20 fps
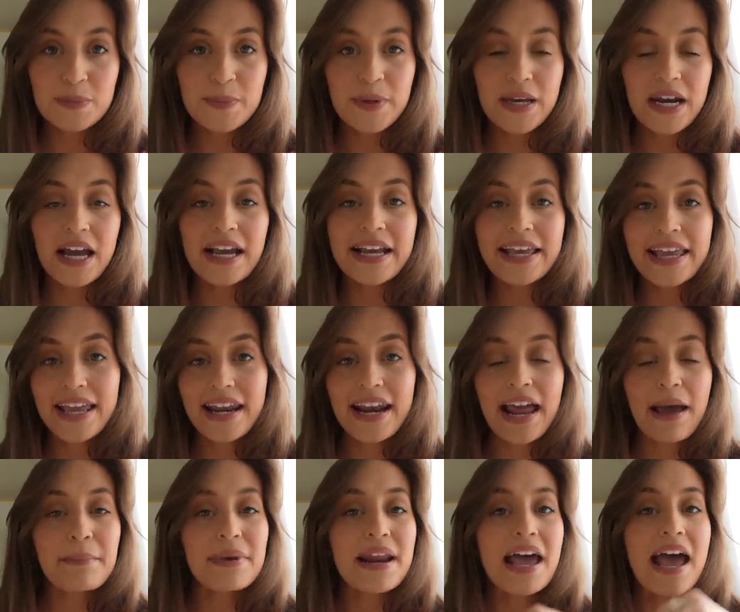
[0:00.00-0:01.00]
But again,
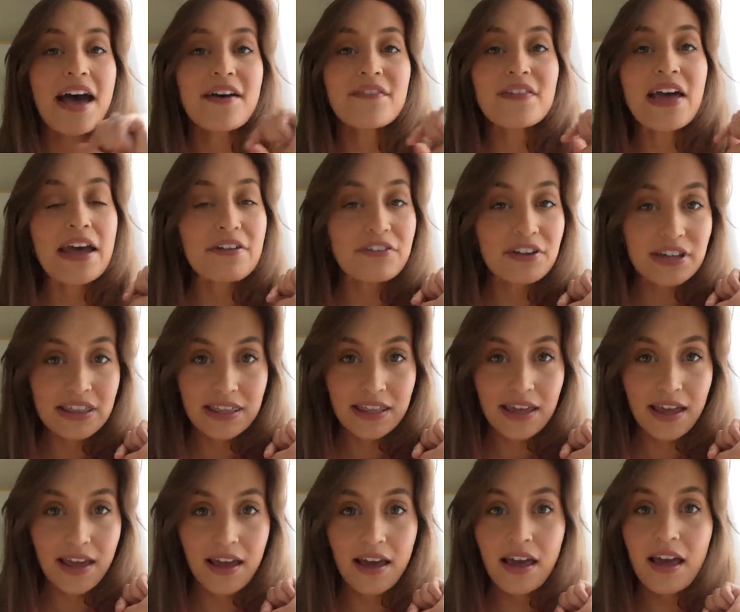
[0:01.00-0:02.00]
I'm going to have
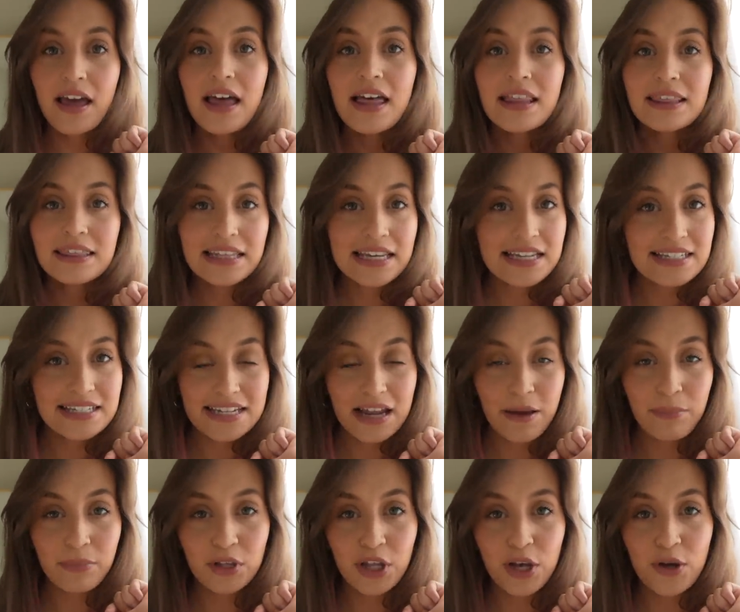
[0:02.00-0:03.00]
everything linked
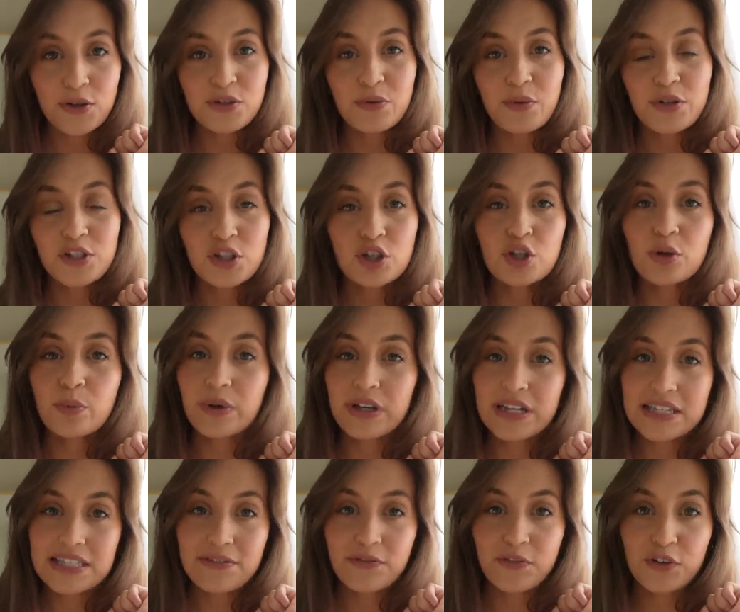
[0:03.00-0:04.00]
down below so it's super
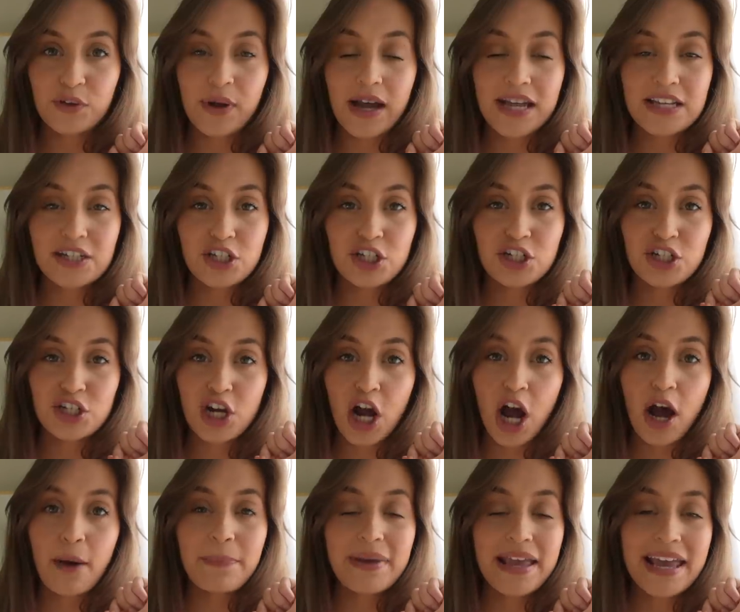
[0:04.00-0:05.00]
easy for you guys to
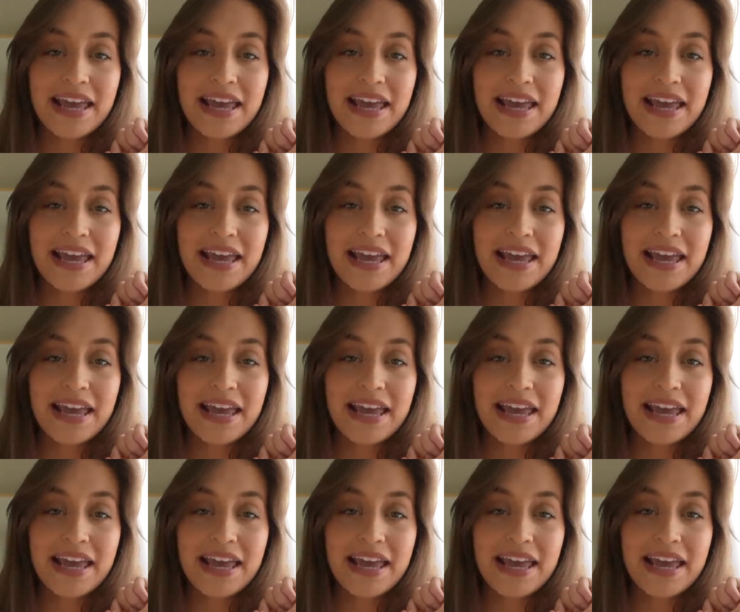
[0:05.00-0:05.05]
shop.